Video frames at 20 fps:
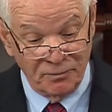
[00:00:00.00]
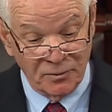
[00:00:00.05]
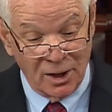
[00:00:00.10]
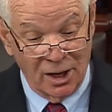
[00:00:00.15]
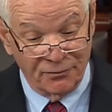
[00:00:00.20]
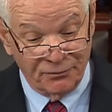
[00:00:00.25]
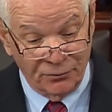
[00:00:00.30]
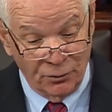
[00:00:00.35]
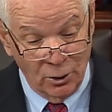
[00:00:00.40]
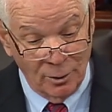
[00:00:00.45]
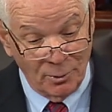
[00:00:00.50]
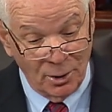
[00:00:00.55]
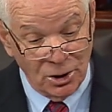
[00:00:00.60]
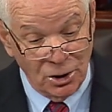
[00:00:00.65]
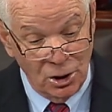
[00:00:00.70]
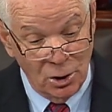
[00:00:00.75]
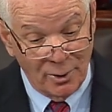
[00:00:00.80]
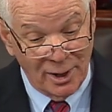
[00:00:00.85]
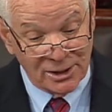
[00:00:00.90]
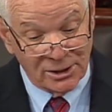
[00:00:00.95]
A former
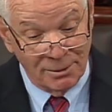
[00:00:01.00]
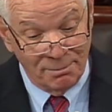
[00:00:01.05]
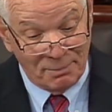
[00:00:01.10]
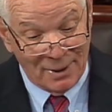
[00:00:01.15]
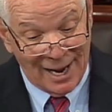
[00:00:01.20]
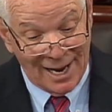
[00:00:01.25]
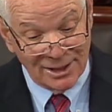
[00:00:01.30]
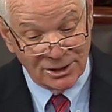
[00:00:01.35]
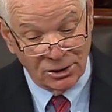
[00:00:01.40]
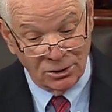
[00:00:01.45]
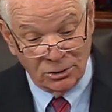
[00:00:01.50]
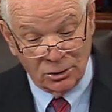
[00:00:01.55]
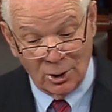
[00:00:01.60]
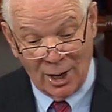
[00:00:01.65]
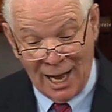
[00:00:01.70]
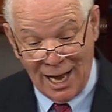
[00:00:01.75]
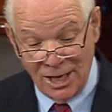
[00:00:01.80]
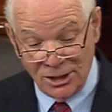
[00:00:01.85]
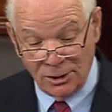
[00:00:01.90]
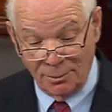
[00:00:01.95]
U.S. ambassador
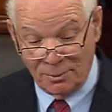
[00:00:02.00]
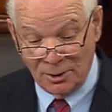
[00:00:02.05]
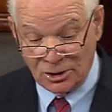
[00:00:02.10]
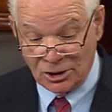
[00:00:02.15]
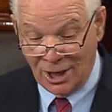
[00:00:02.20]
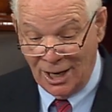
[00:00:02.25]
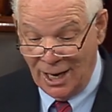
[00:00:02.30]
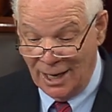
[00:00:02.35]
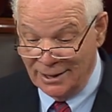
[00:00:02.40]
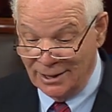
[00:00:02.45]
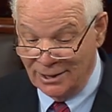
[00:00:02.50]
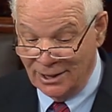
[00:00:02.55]
to Azerbaijan